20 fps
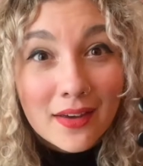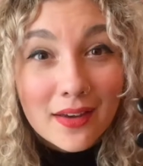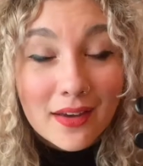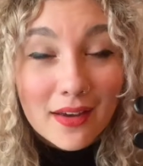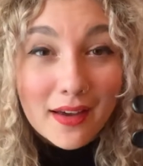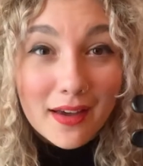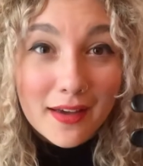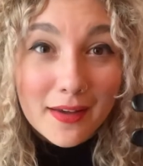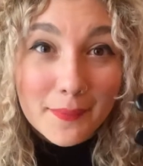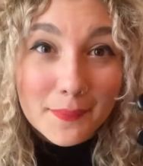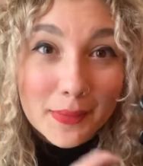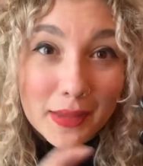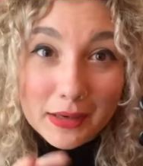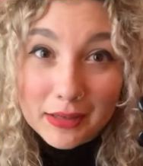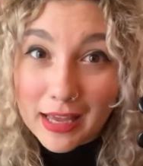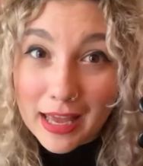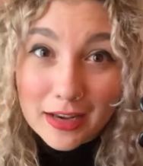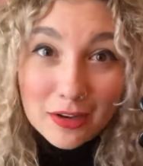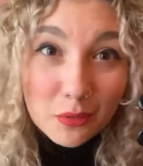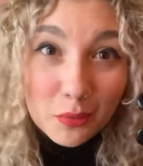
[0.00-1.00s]
and
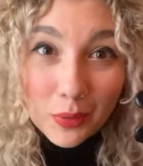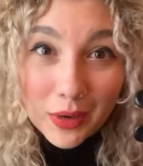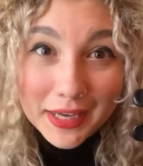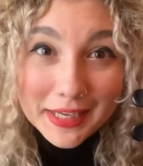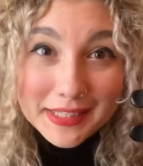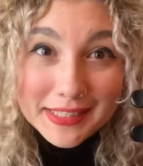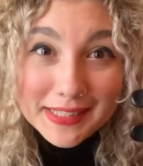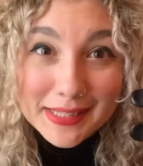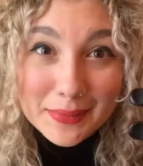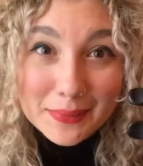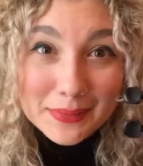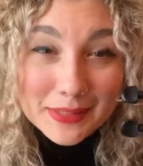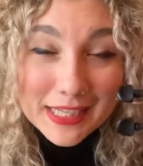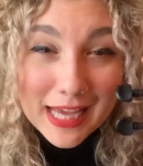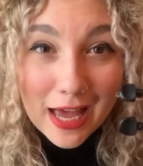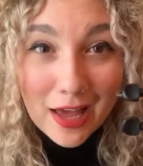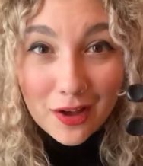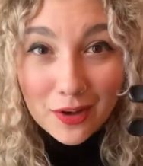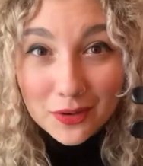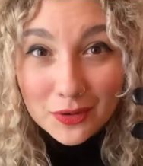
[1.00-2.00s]
kind of breaks them
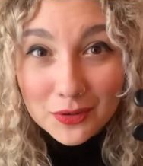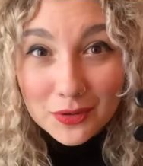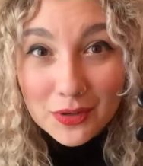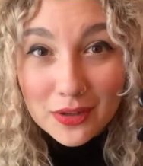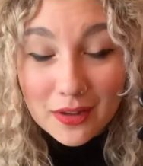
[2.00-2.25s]
down.